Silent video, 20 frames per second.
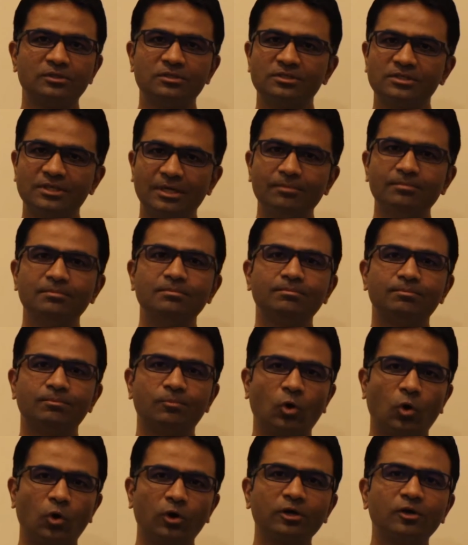some
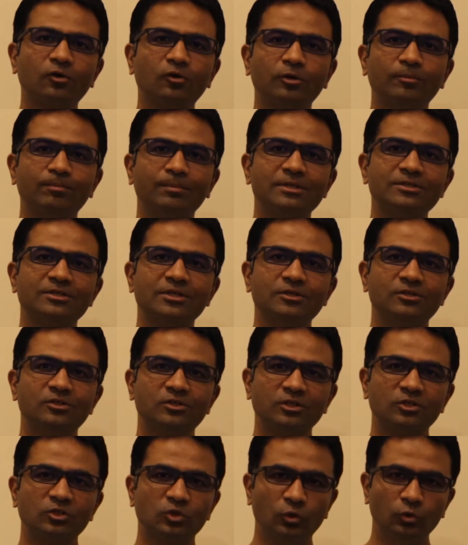product development
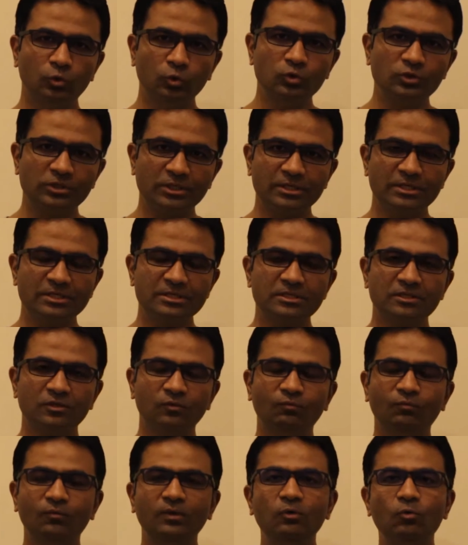centric solutions,
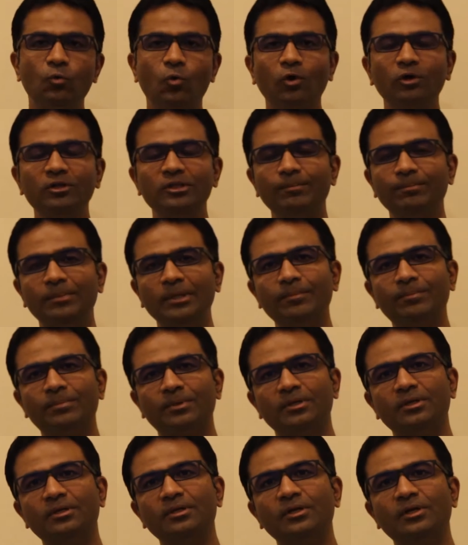we want the
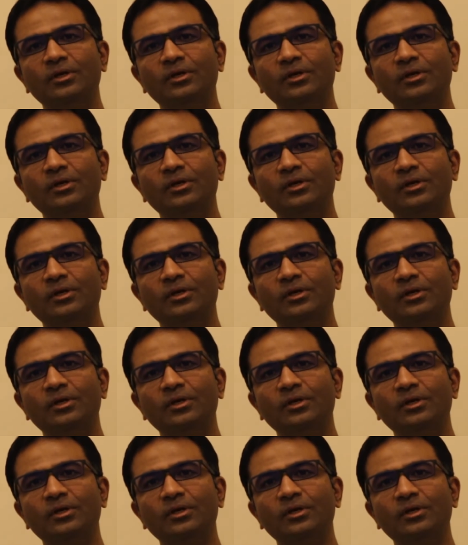people